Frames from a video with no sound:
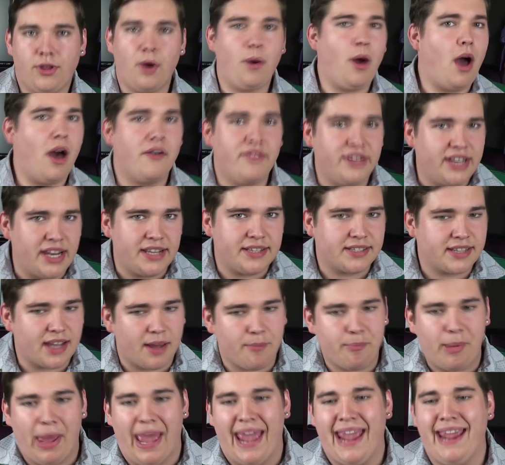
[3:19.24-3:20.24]
Though Harvey Dent's
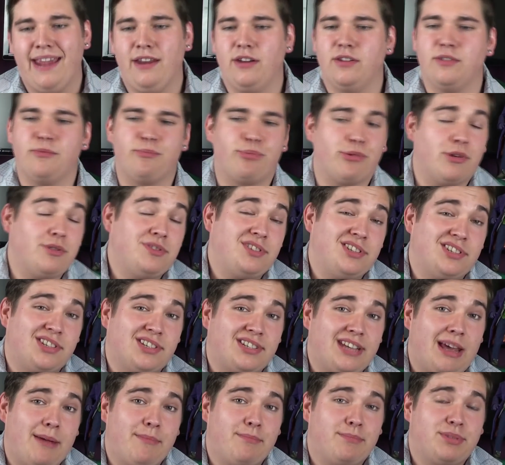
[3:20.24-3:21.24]
campaign and Bruce's
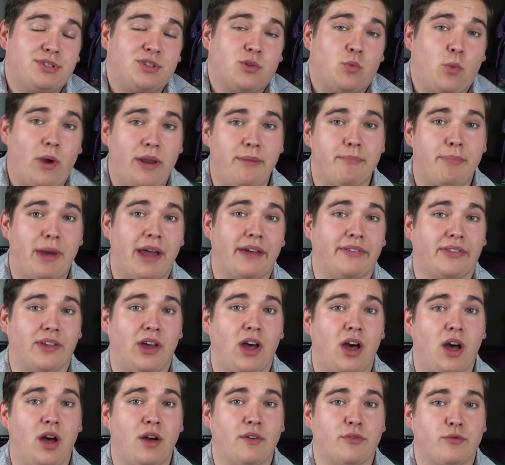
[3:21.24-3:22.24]
attempts to win back the
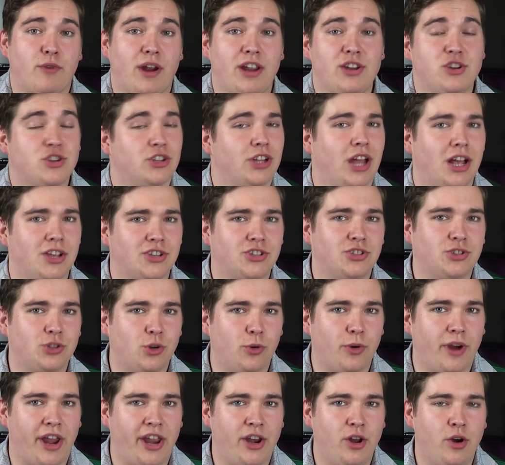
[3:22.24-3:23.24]
heart of Rachel are
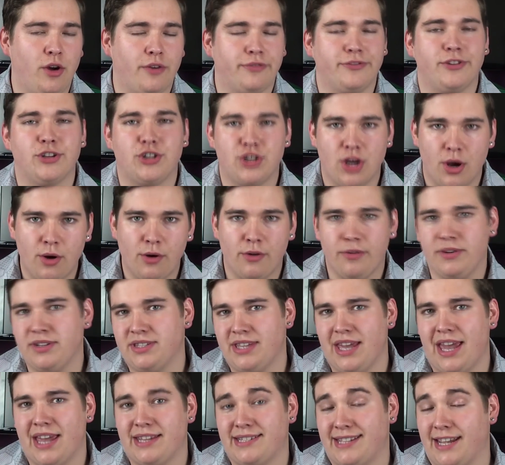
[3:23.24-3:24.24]
story enough, the Joker
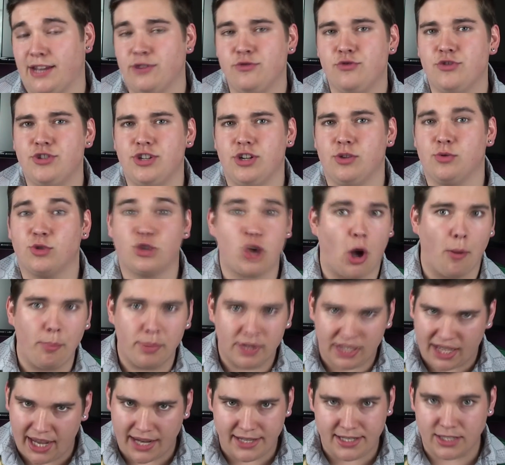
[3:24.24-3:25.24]
is there to introduce
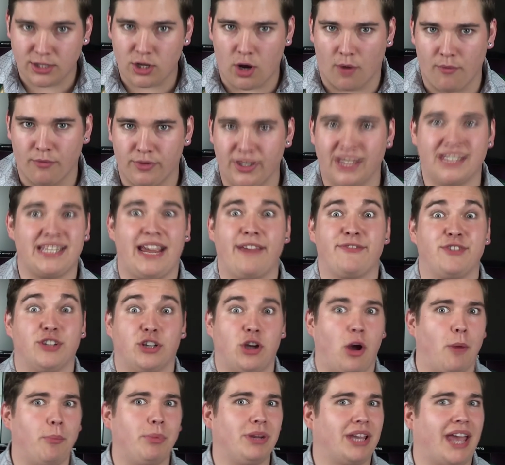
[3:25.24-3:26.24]
complicated conflict after
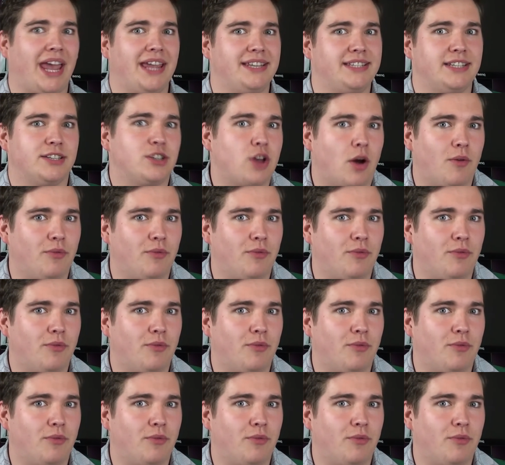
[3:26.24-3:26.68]
complicated